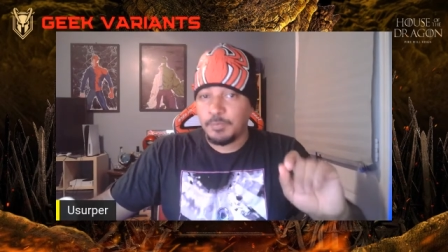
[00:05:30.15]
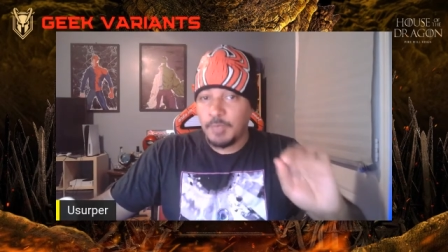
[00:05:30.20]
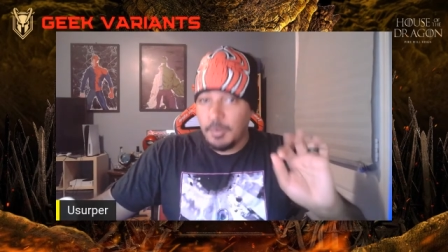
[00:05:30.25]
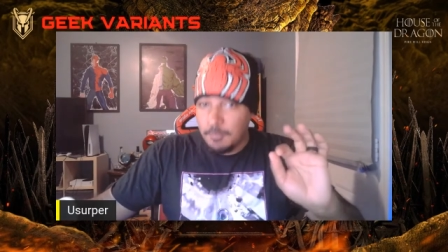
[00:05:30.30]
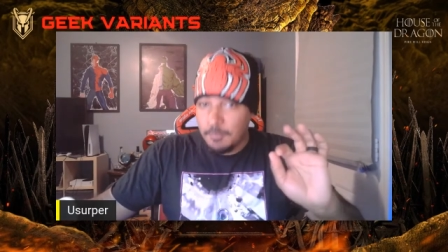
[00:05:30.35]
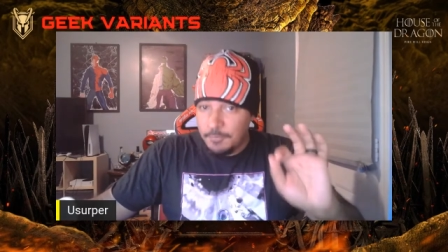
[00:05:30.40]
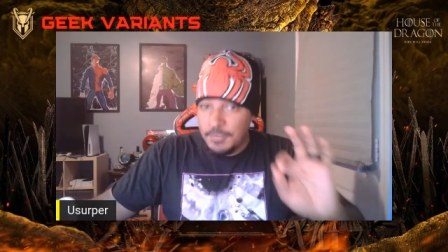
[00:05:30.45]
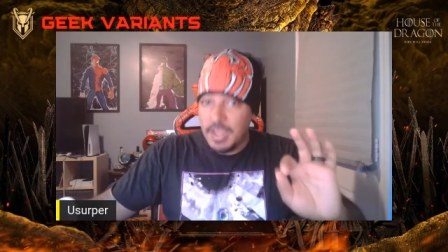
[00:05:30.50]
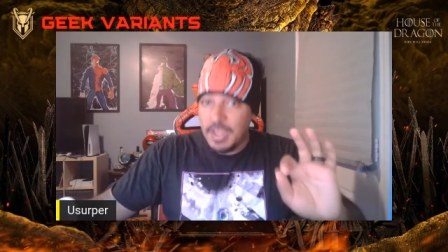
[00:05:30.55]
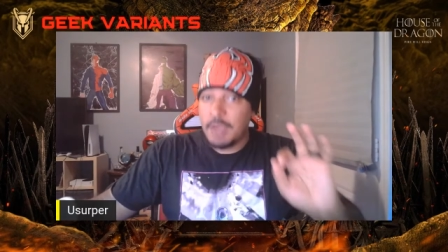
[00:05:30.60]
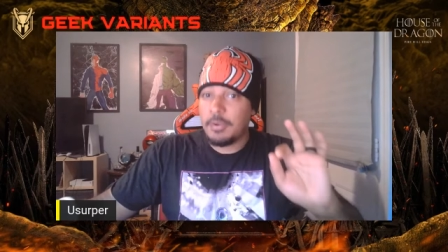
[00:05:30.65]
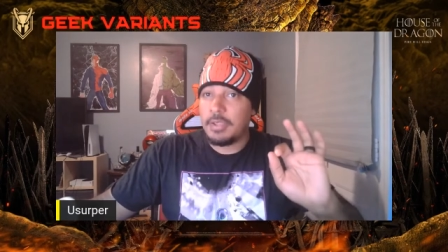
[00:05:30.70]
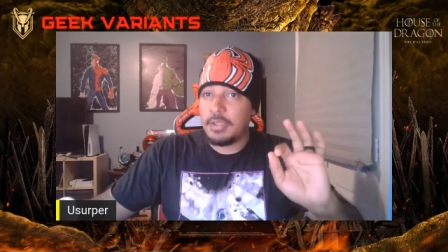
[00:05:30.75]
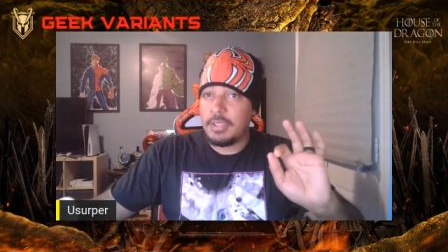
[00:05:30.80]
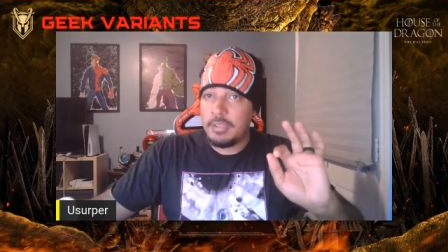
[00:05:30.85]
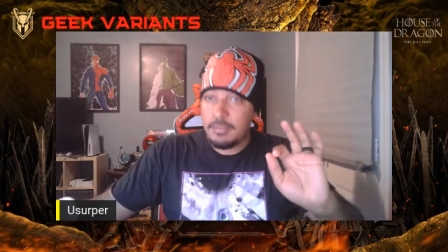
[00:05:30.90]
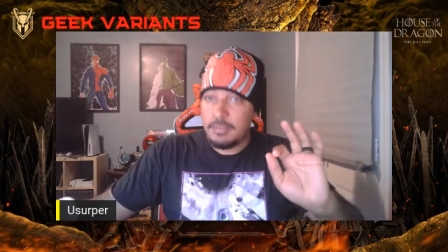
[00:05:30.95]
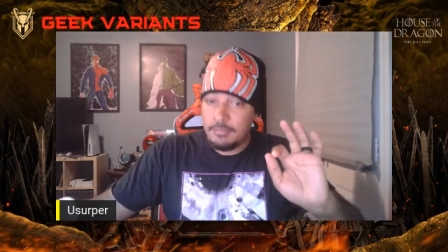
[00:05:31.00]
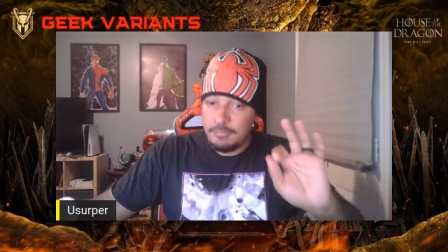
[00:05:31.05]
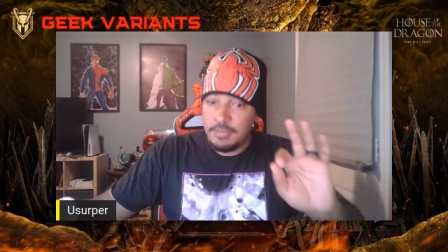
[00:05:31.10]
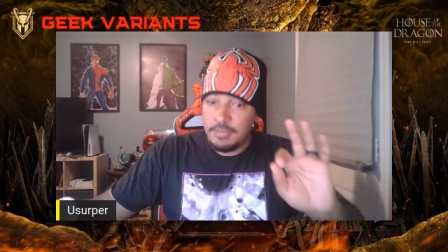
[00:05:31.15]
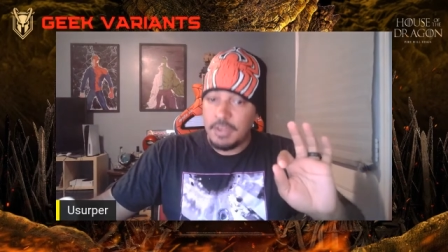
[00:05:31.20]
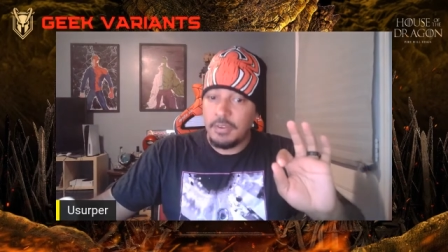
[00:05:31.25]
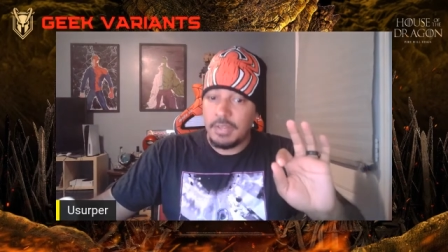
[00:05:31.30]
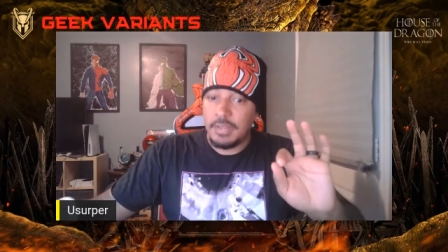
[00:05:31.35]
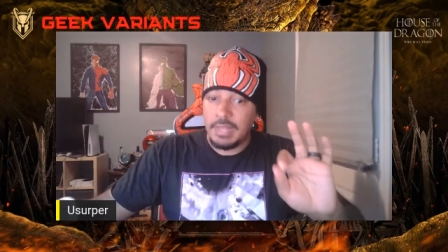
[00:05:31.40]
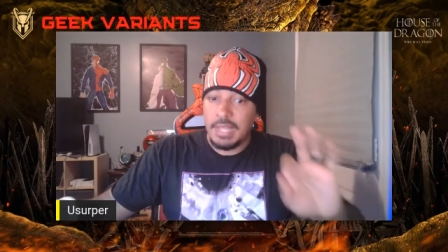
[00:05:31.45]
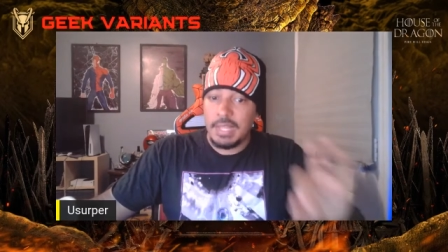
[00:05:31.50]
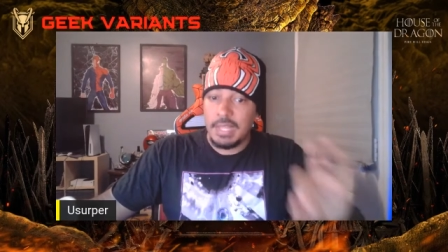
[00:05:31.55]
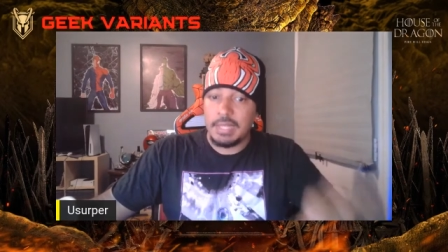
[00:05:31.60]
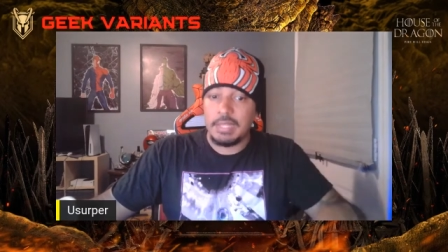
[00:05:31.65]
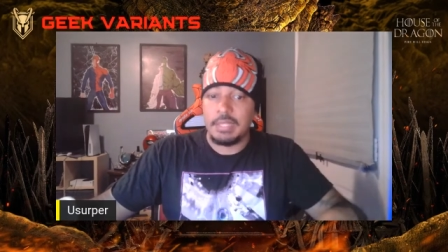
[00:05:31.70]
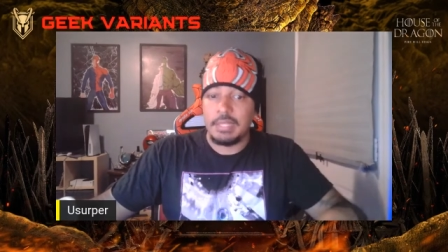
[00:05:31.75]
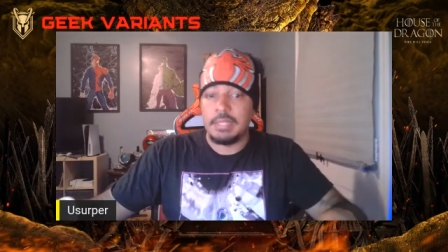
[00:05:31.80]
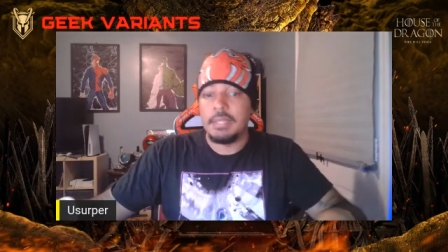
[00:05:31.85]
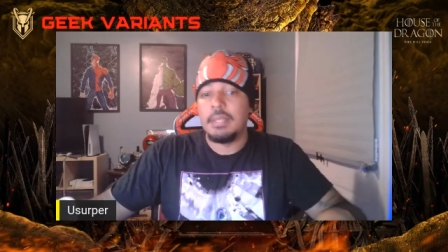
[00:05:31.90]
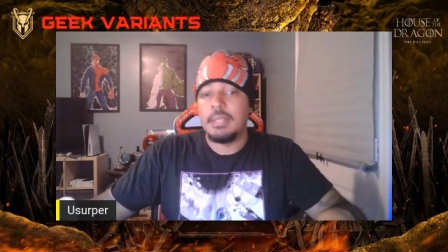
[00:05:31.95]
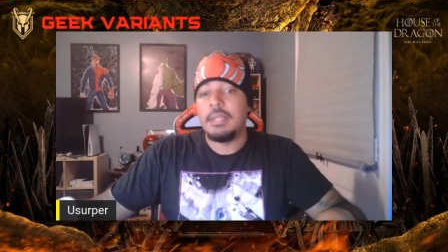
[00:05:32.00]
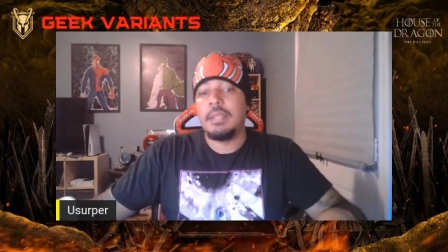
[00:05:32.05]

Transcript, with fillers: Very, very likely.